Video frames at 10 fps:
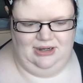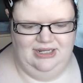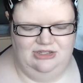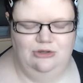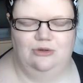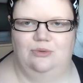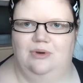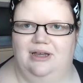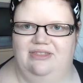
I do.